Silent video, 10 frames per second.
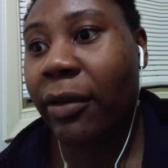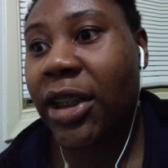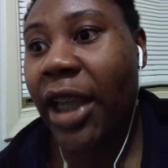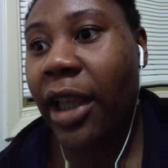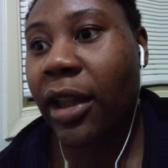
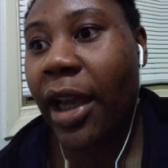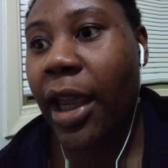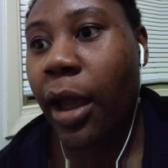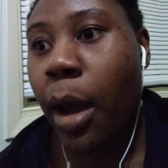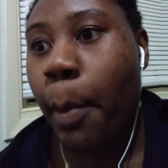take
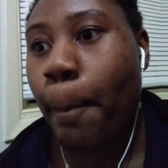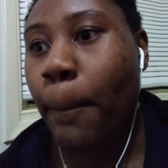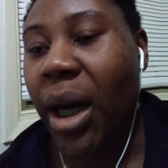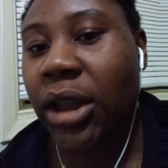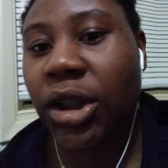like
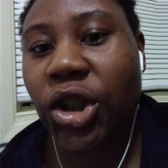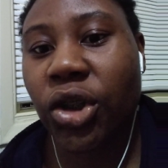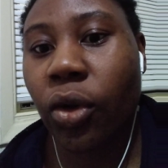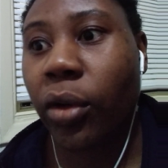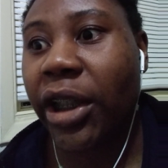
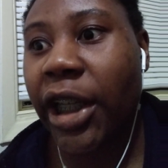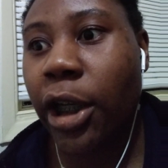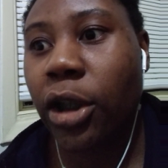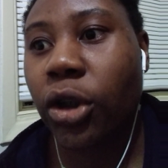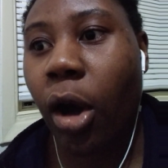months or
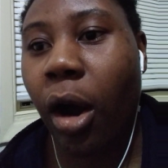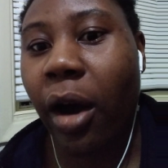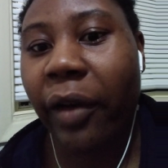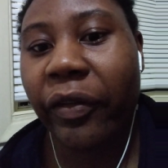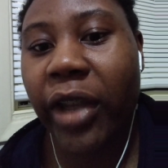years
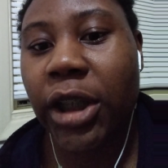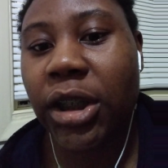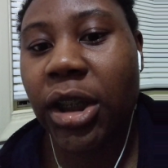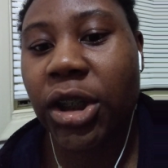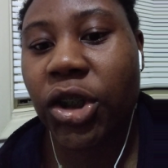off
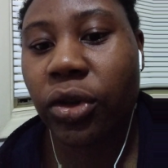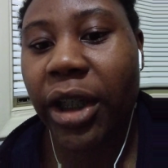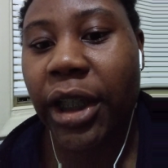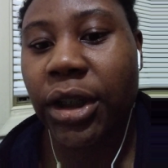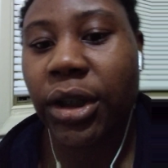into the
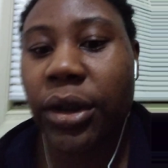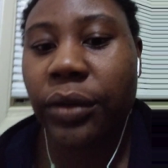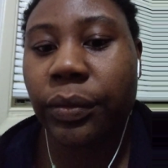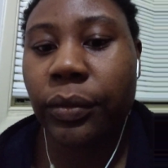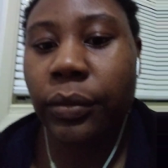streets.
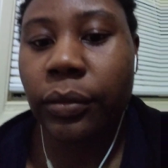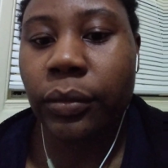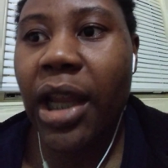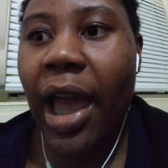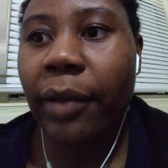
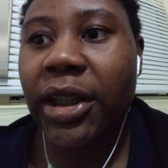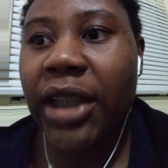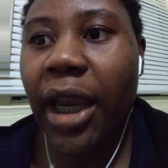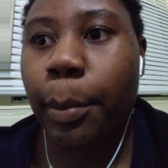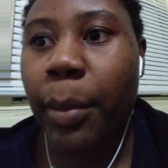You have to
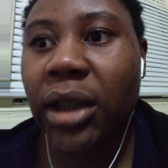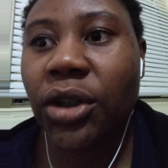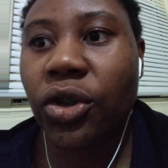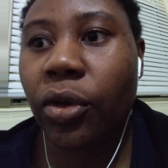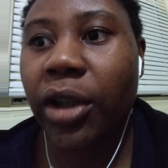take
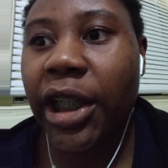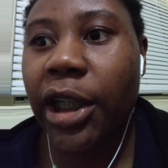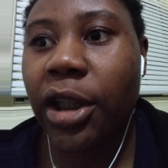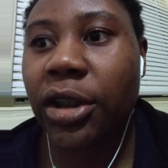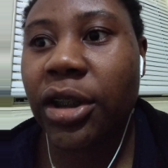months or
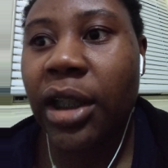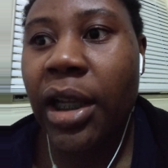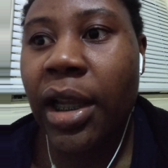years,